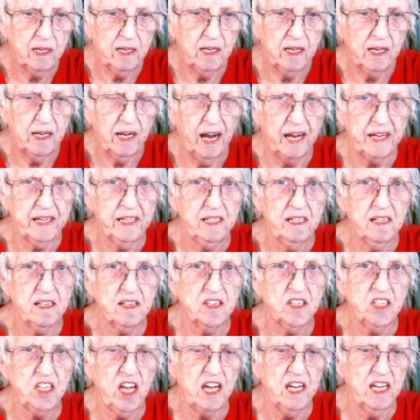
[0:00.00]
I didn't
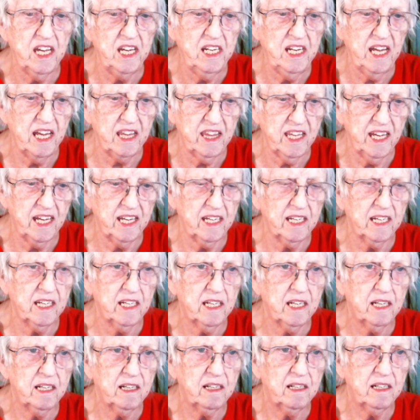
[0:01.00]
say anything.
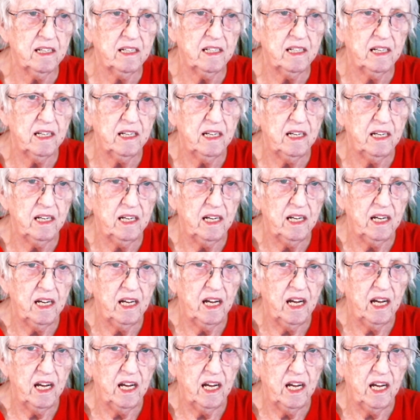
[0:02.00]

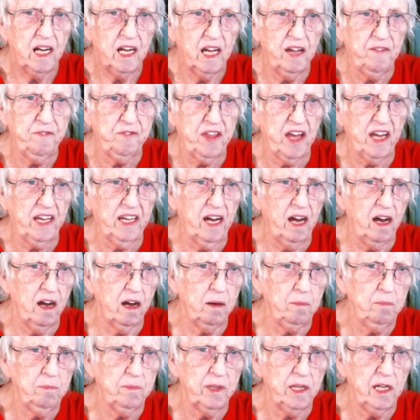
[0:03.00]
"If they
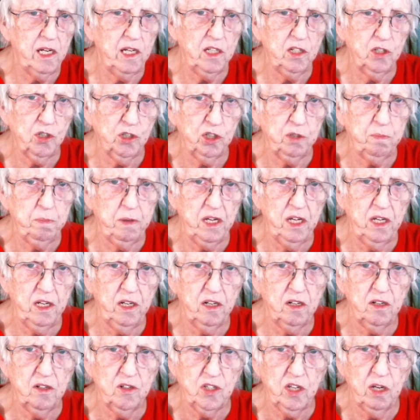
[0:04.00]
come, they should be
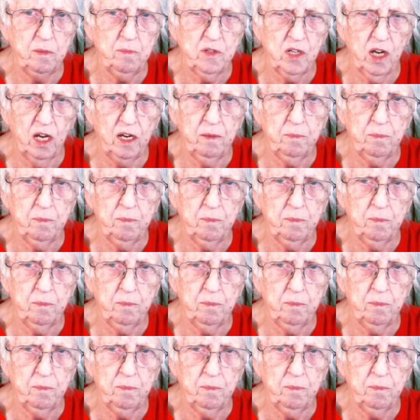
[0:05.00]
here sometime